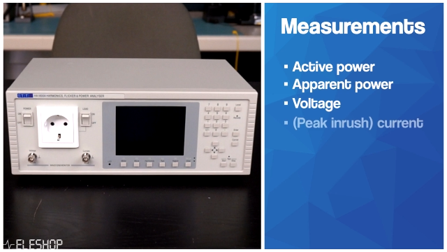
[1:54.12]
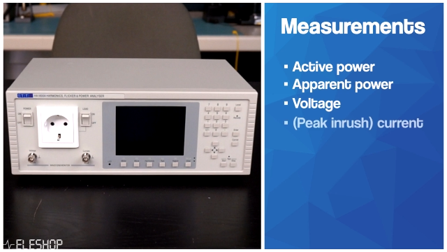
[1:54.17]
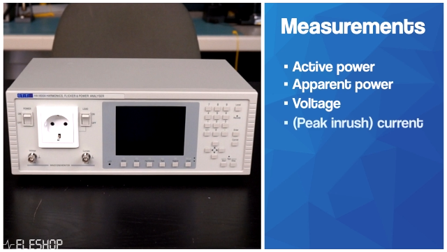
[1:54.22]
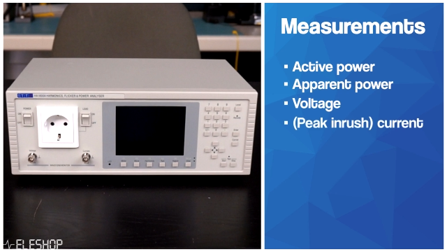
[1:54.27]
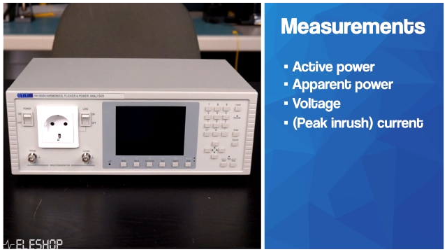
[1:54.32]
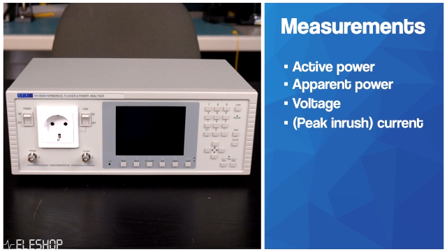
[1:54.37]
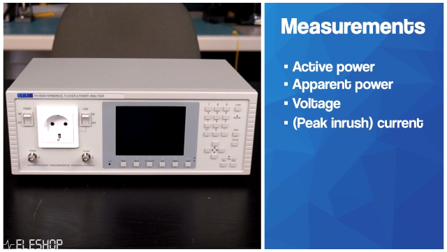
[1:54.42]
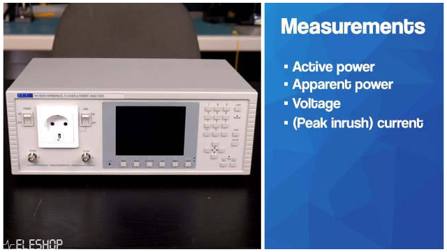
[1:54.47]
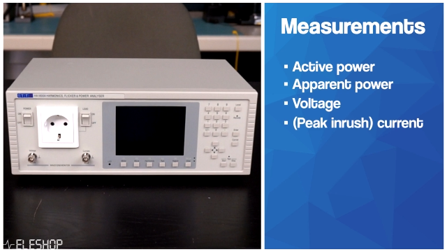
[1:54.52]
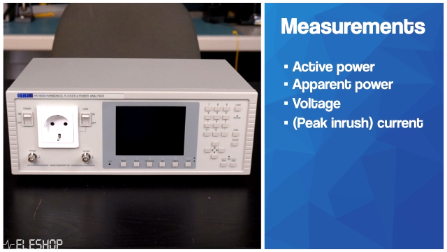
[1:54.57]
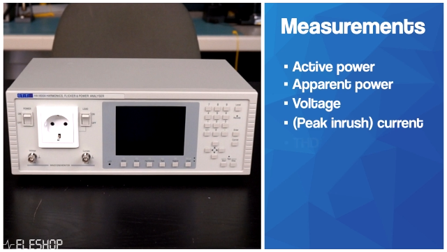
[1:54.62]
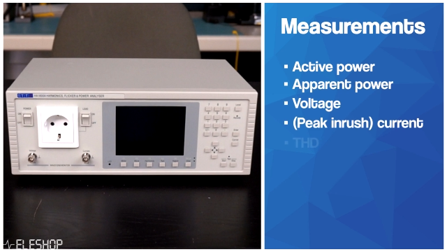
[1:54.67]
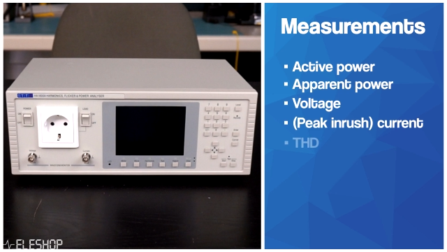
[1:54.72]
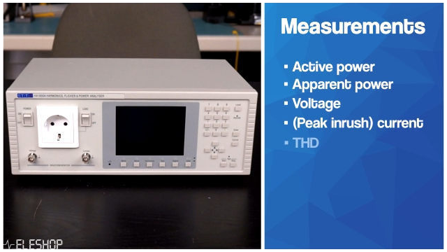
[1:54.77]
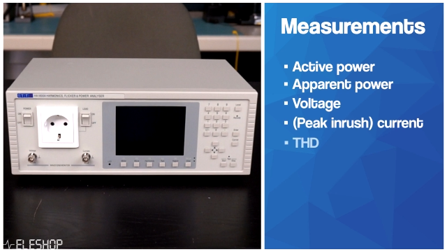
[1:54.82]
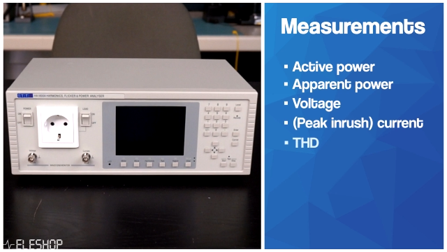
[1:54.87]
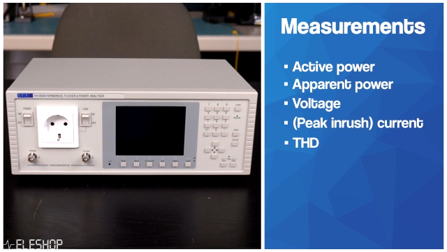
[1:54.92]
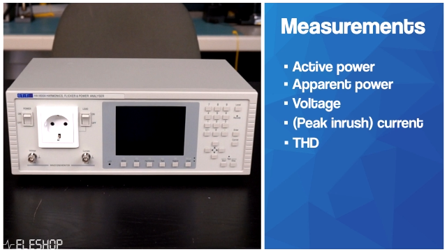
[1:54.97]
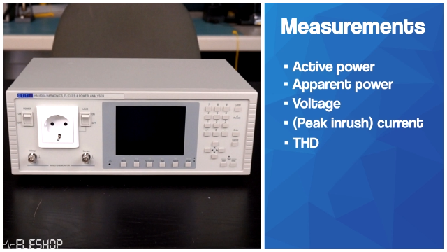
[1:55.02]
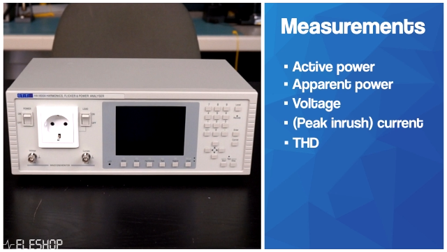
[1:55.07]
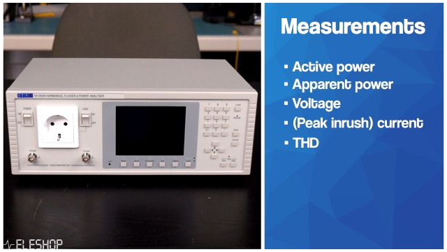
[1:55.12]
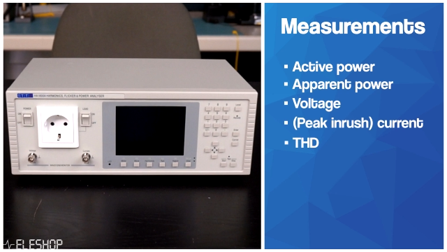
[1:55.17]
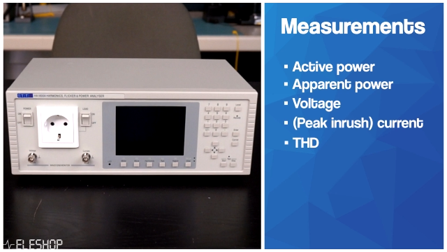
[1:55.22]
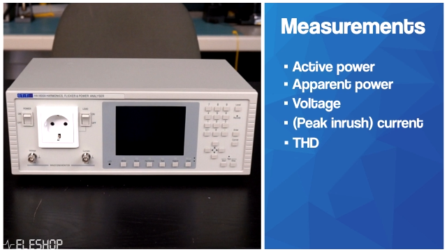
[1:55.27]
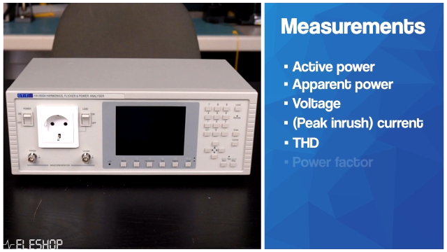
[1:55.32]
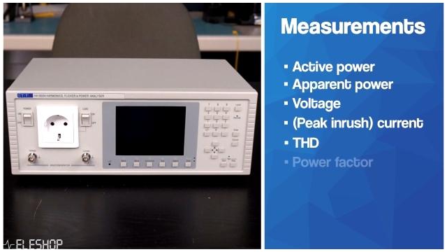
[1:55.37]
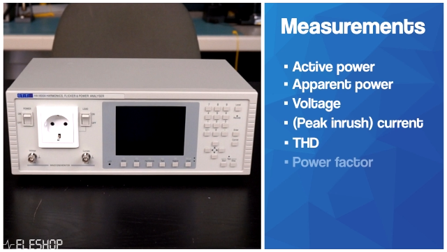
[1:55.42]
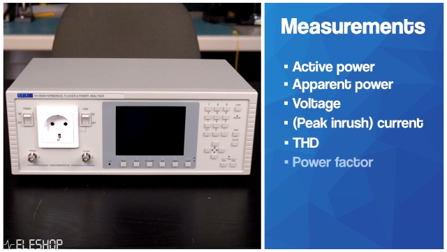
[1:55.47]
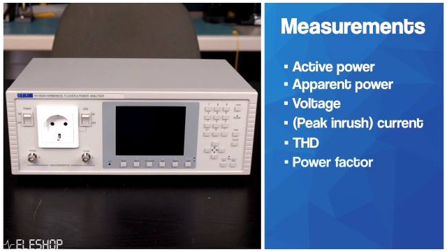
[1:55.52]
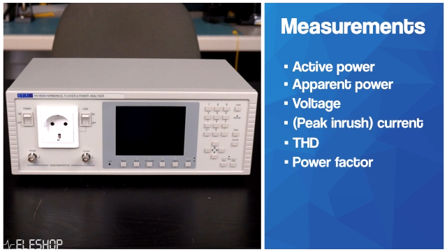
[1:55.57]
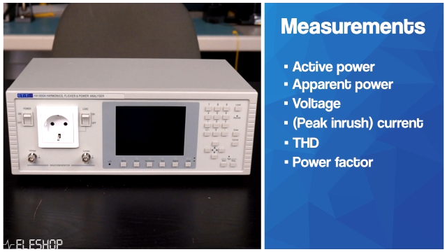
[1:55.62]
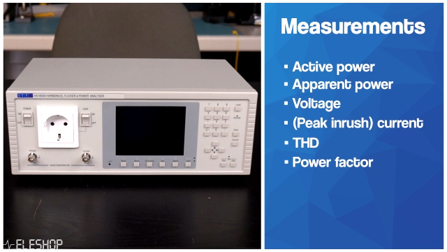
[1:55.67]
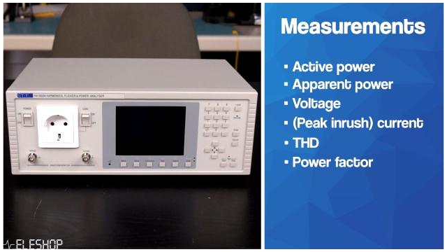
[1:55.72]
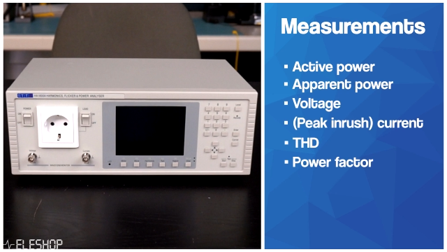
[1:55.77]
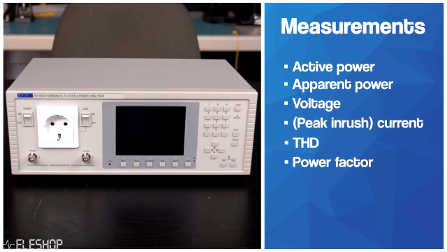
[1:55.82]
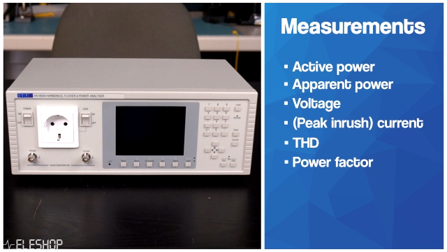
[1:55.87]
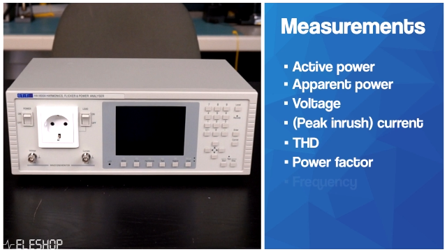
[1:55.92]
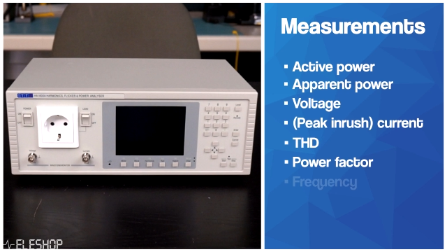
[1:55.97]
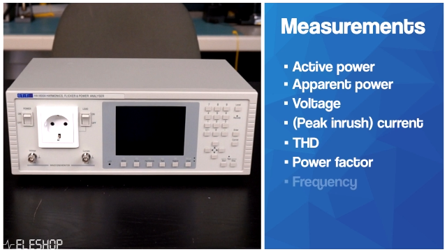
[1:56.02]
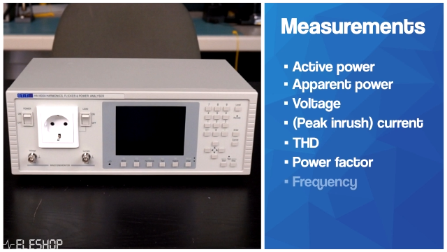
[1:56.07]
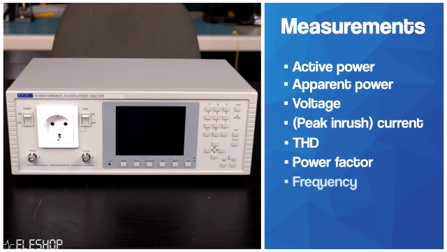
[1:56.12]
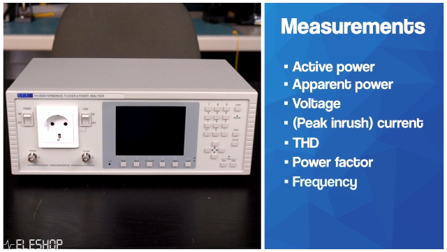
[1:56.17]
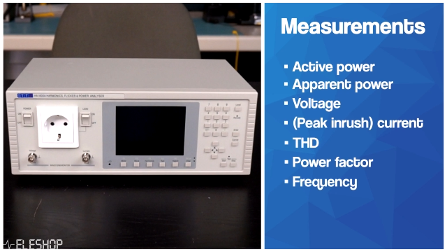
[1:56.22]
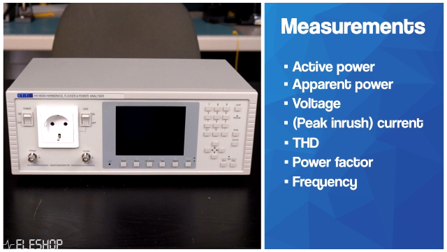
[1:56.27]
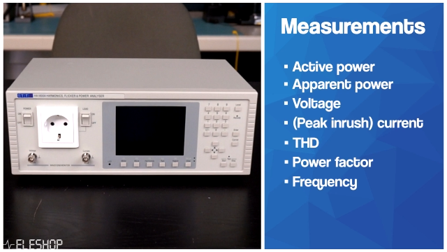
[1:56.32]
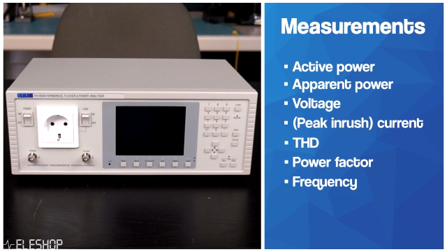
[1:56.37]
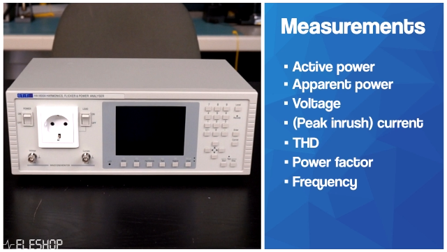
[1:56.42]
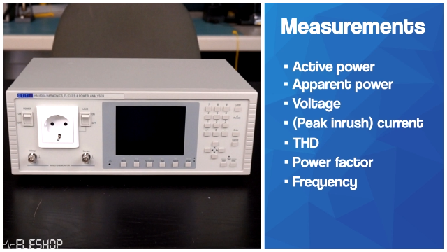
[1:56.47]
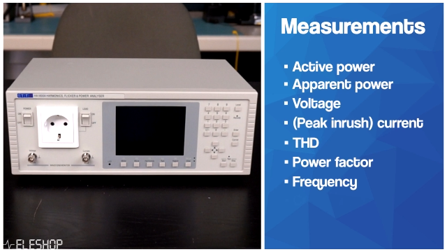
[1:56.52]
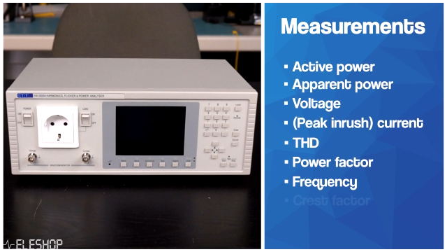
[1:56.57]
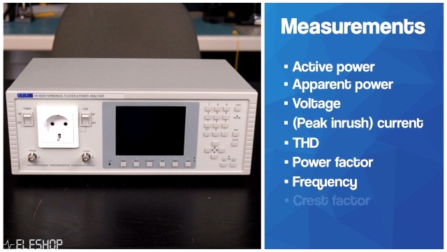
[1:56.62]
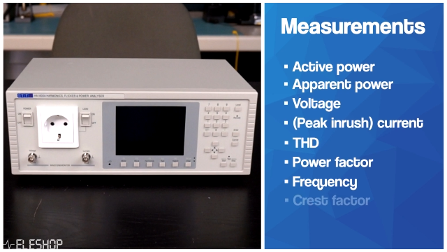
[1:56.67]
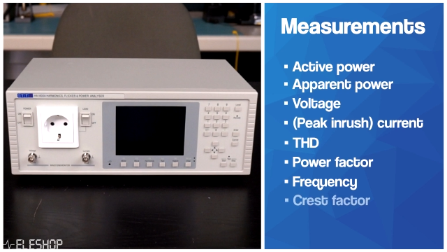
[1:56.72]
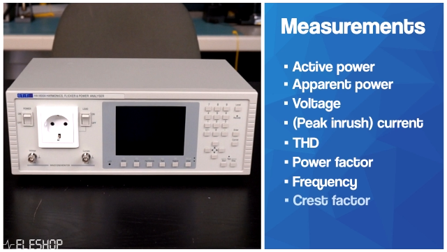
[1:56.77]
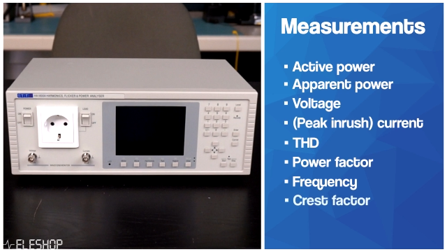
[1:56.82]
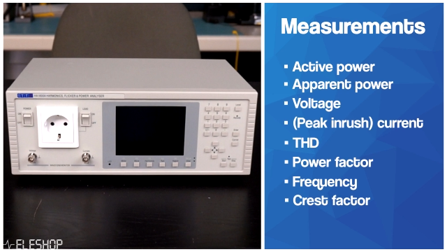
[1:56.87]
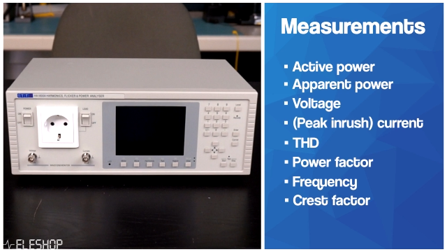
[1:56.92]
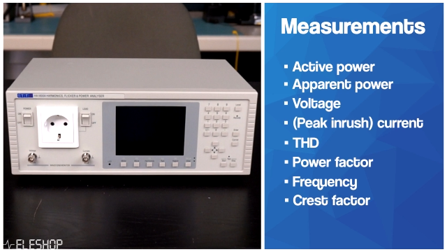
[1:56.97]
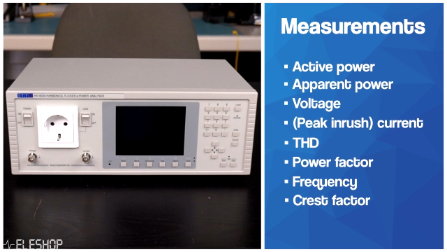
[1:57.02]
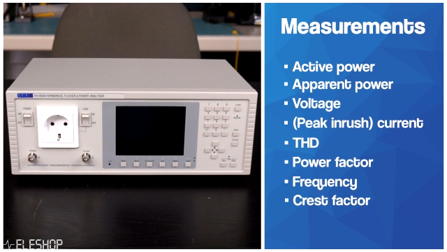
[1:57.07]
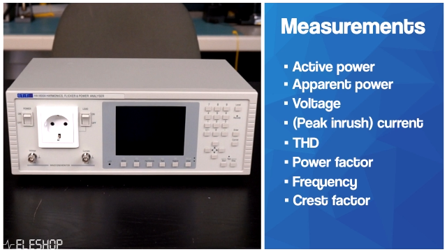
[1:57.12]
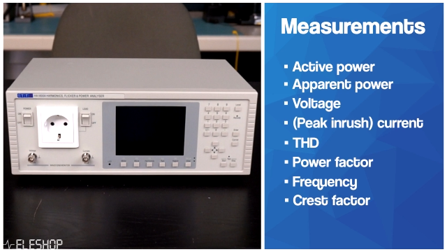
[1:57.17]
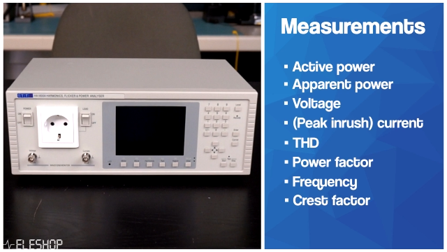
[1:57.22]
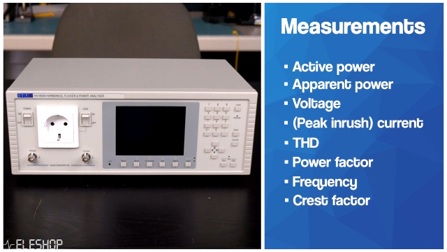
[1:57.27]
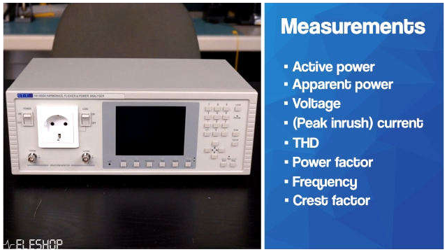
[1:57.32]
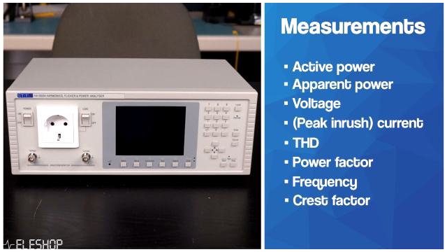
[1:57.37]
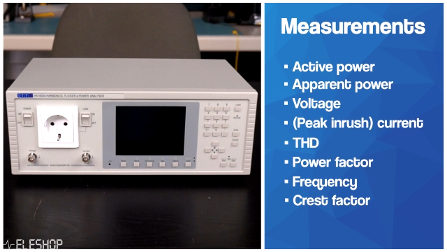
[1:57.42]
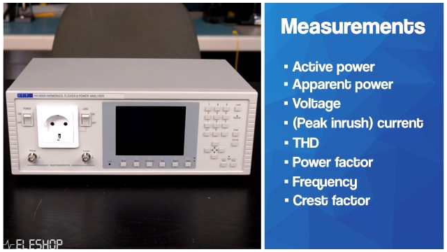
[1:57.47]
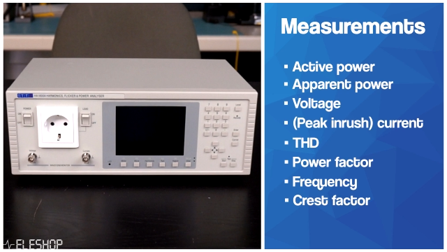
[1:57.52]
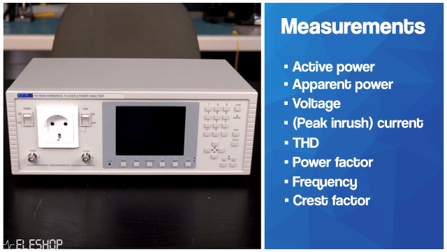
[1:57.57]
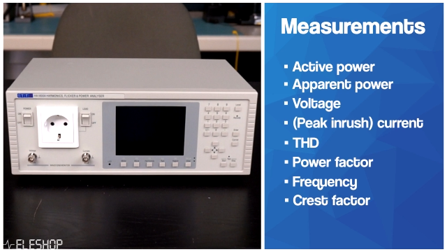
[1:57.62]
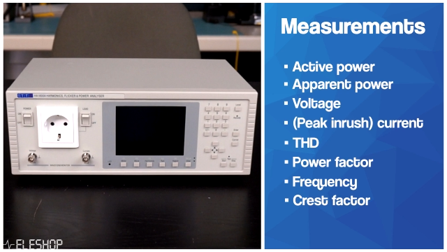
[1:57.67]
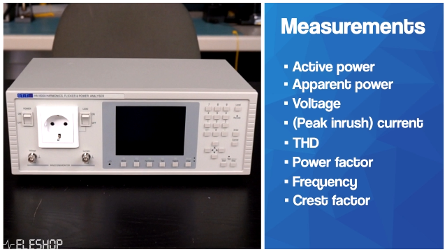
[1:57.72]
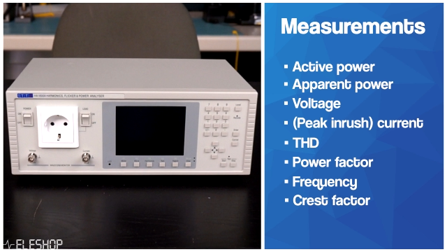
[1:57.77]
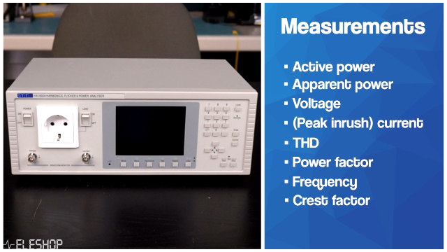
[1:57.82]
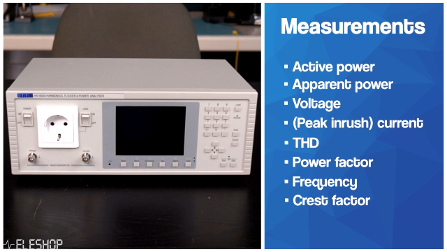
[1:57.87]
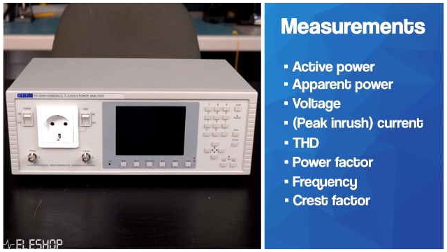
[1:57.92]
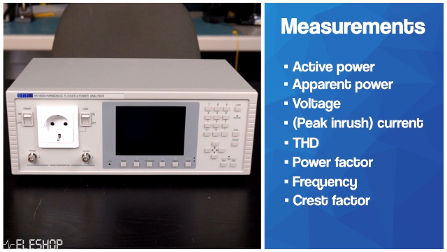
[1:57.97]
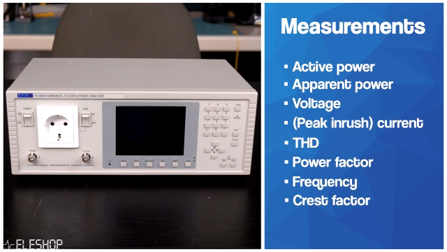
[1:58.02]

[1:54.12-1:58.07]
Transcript: (no speaker visible)